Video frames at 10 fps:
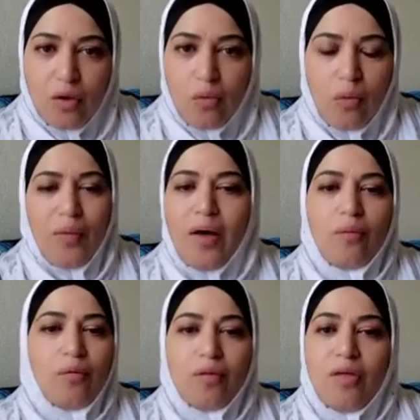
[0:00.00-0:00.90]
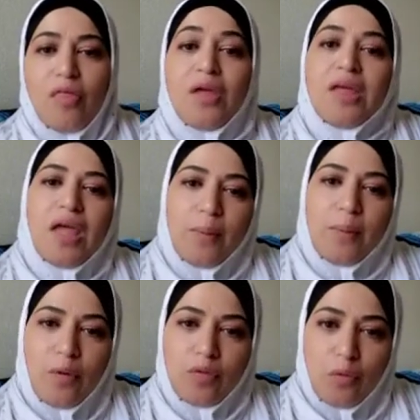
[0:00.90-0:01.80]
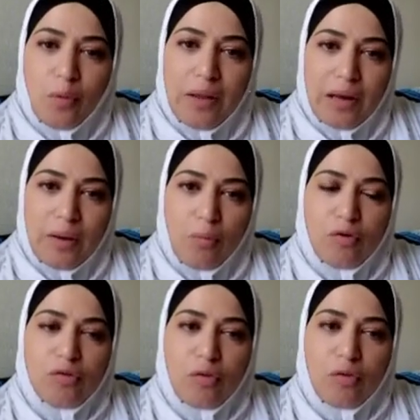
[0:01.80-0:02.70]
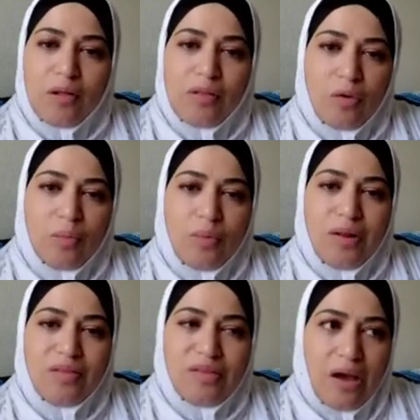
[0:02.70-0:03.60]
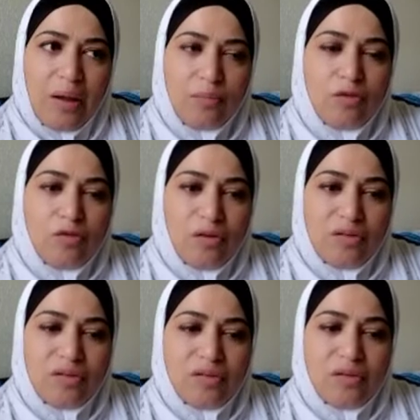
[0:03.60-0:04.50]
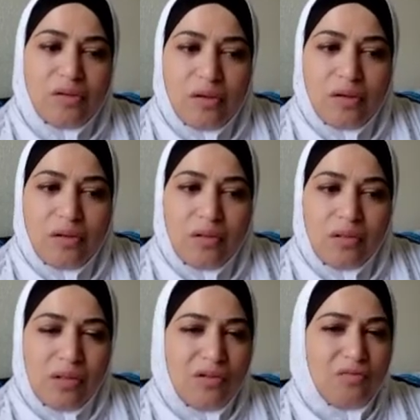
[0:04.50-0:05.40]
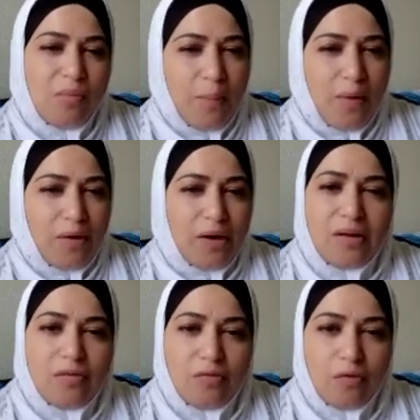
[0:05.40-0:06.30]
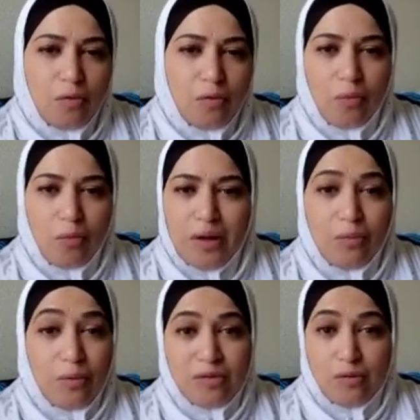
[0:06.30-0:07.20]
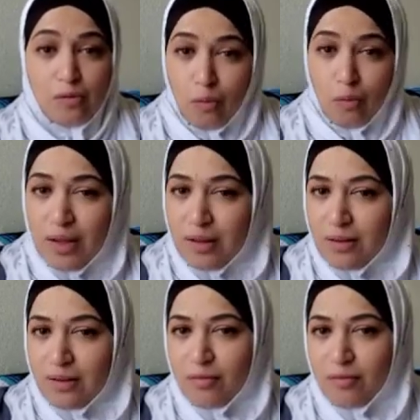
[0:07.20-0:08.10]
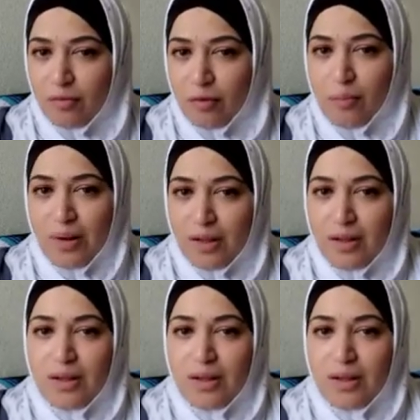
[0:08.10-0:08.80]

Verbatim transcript: while not really thinking about the weight anymore. So it allowed me time to just love my body for what it was doing for me. Mm-hmm.